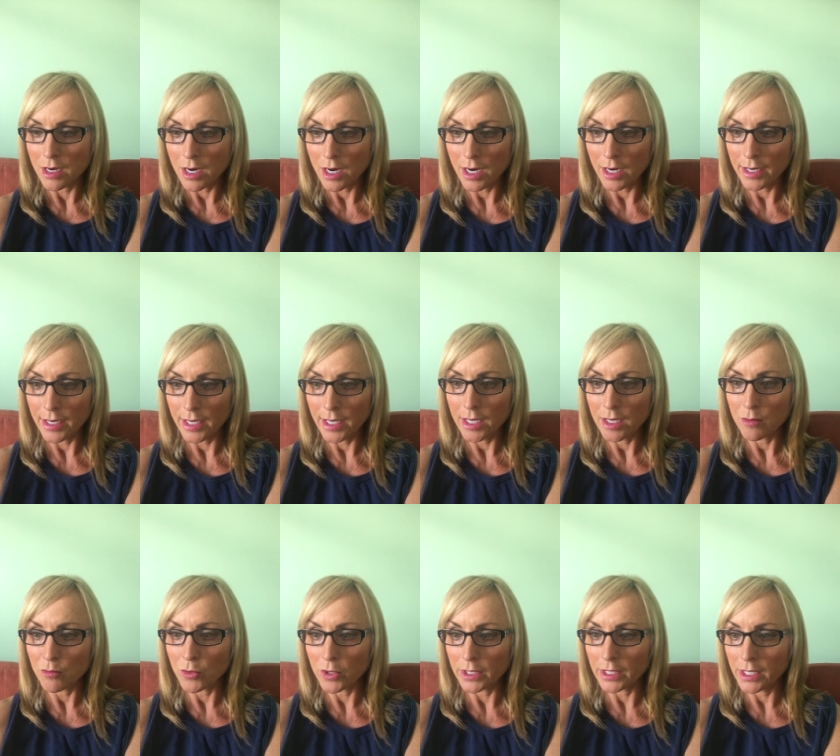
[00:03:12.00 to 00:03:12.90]
I
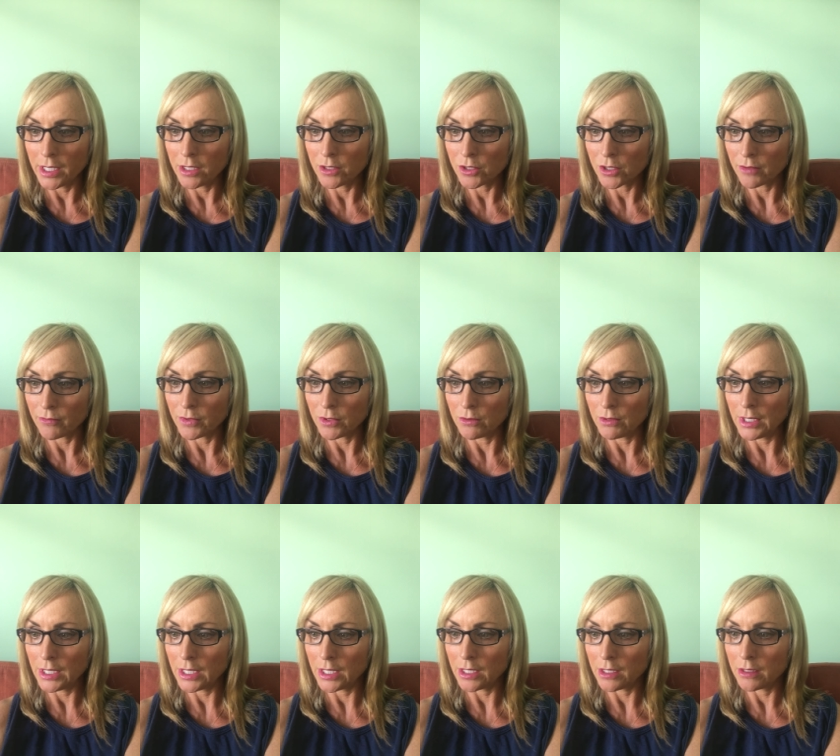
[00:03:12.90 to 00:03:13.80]
am what each of you
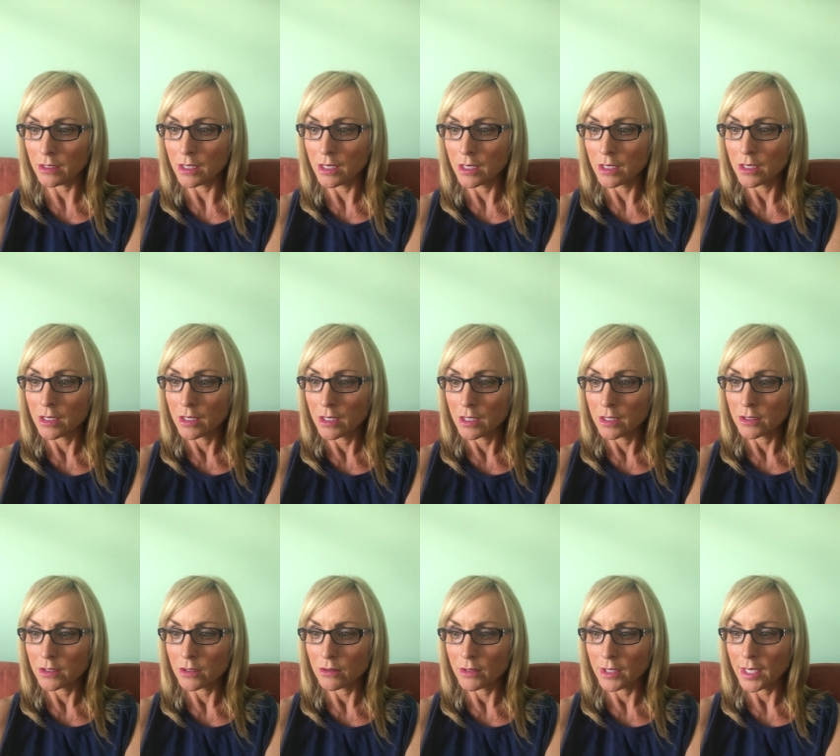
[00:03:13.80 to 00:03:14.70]
need
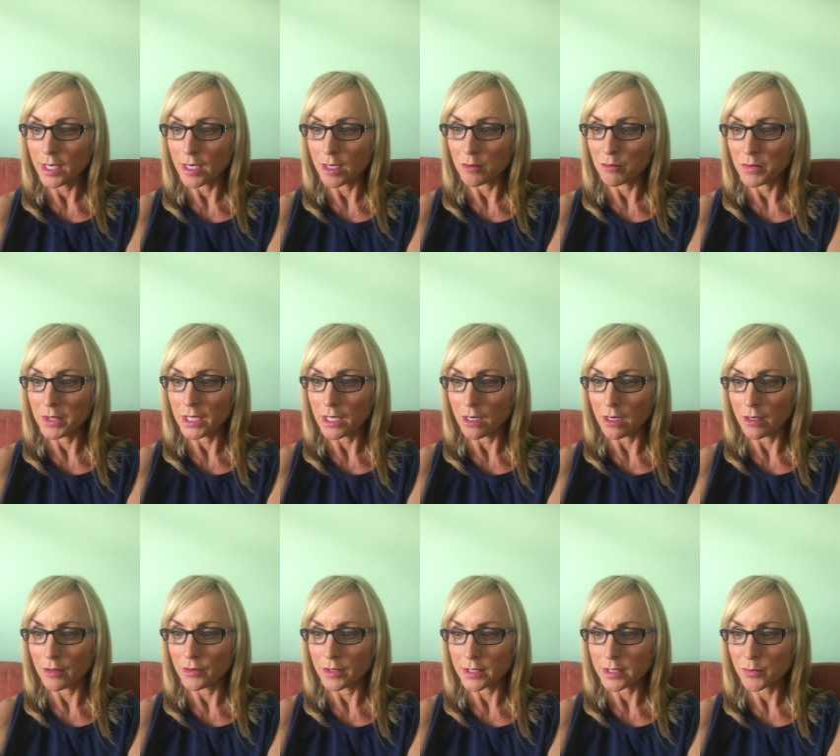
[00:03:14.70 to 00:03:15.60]
to get
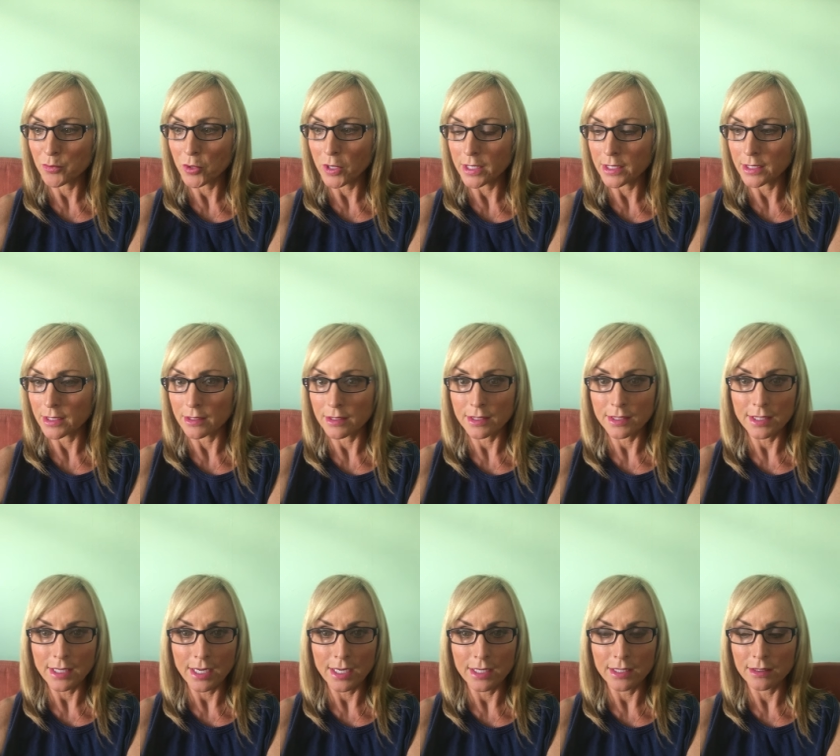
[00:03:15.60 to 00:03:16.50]
beyond this present
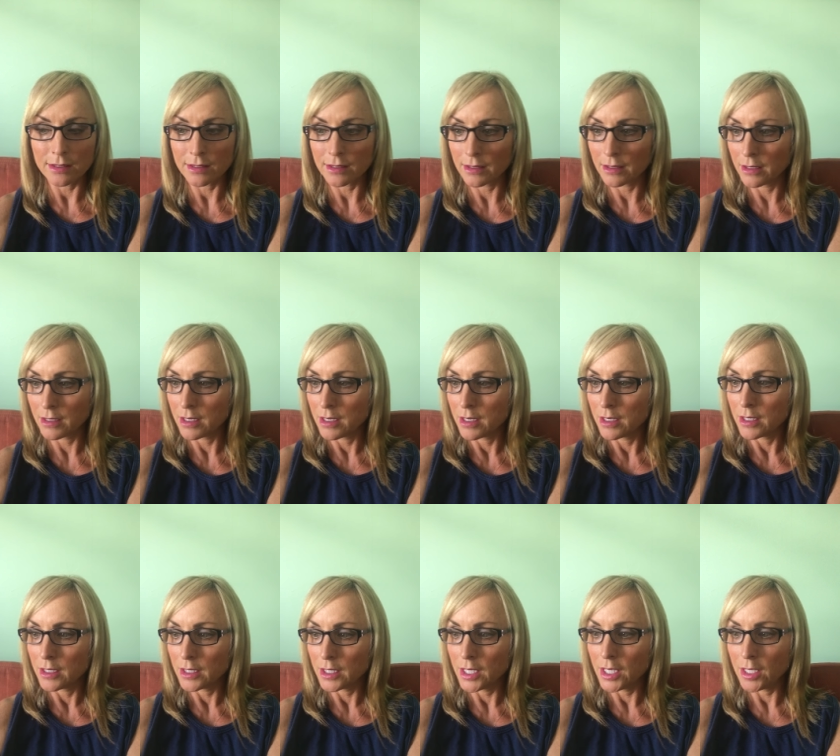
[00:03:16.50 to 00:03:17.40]
state.
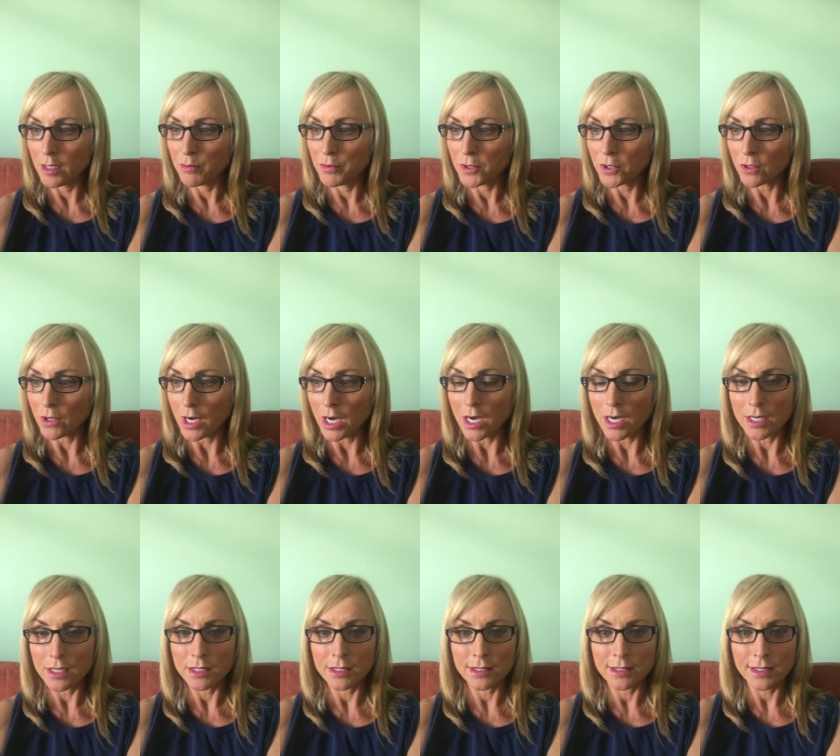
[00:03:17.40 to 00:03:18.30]
Keep your
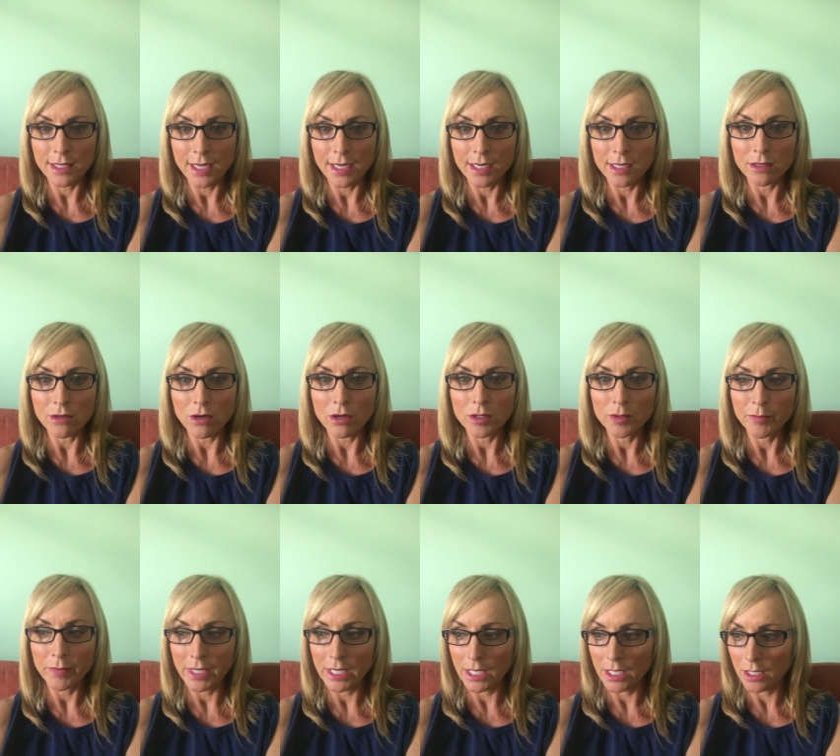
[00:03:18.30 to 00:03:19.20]
eyes stayed
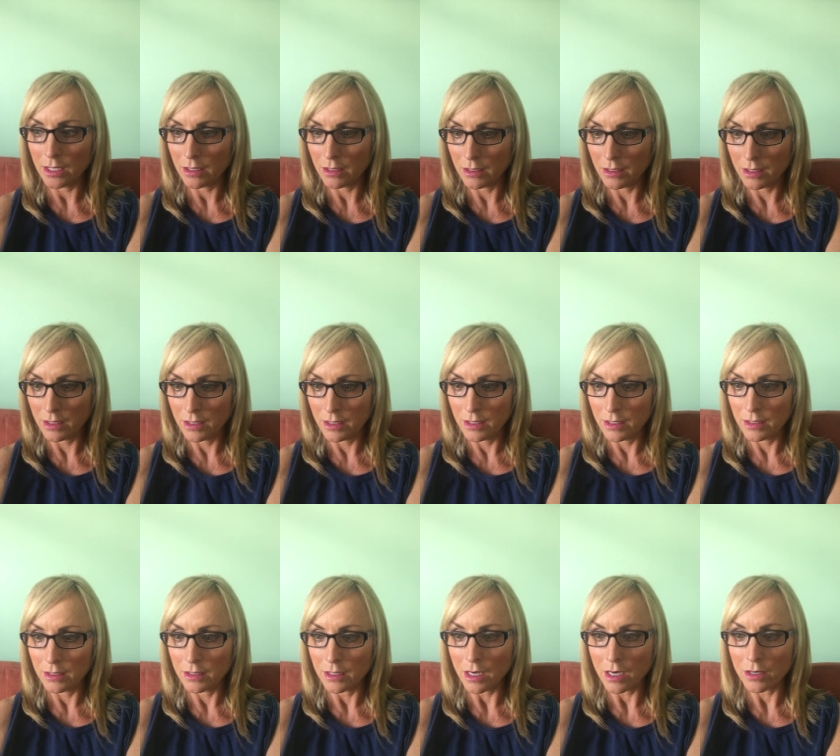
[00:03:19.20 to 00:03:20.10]
on me,
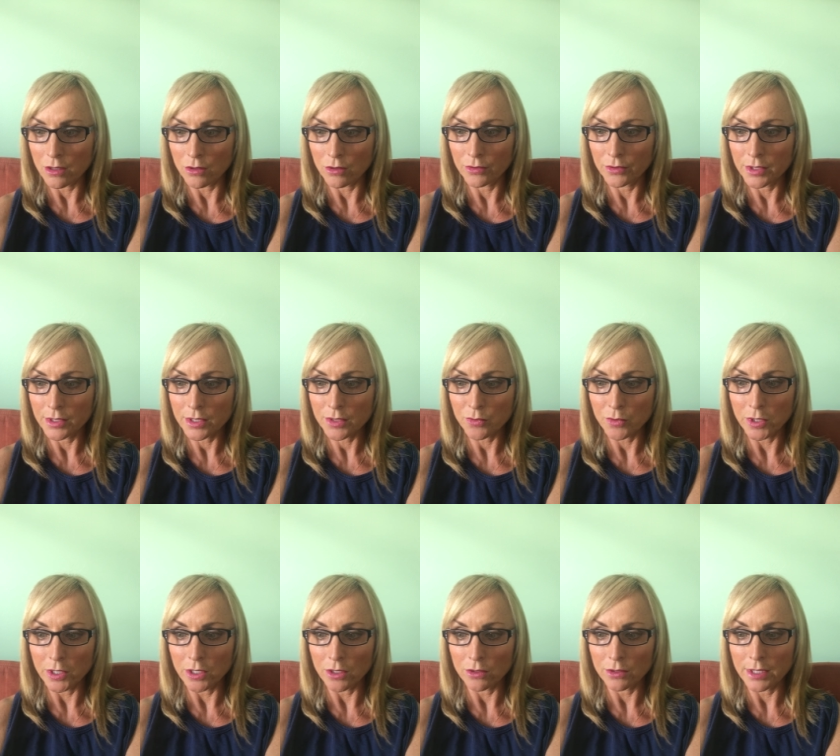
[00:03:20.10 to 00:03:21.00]
not on this
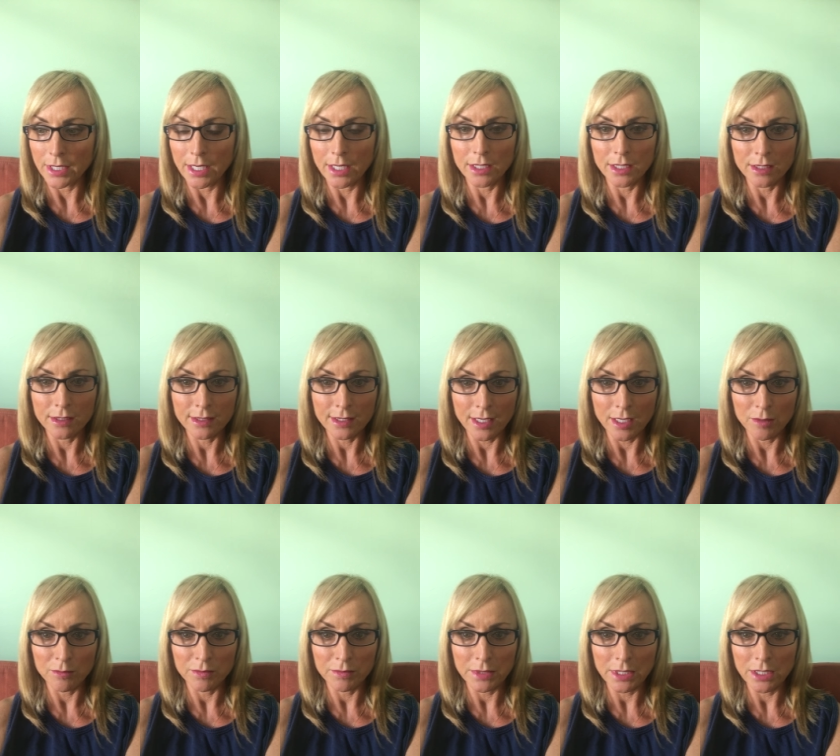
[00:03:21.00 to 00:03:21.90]
world and its
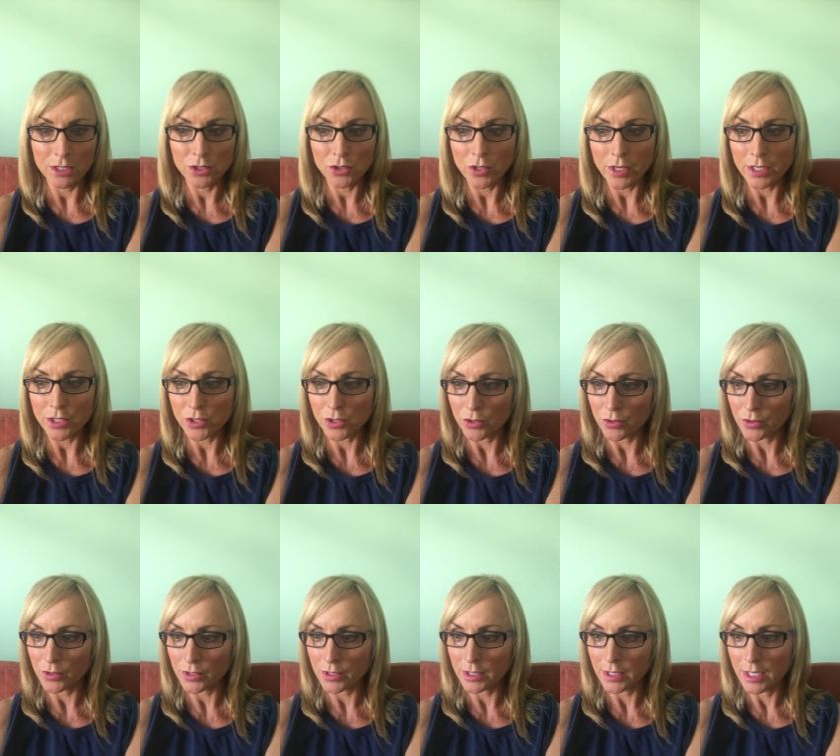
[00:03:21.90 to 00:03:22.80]
empty
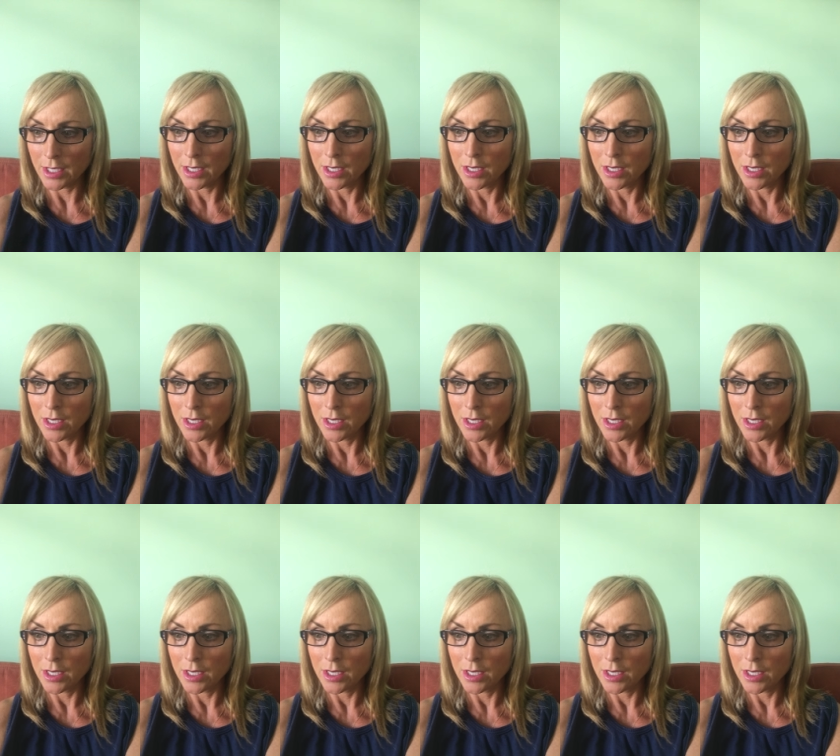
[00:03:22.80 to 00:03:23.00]
treasures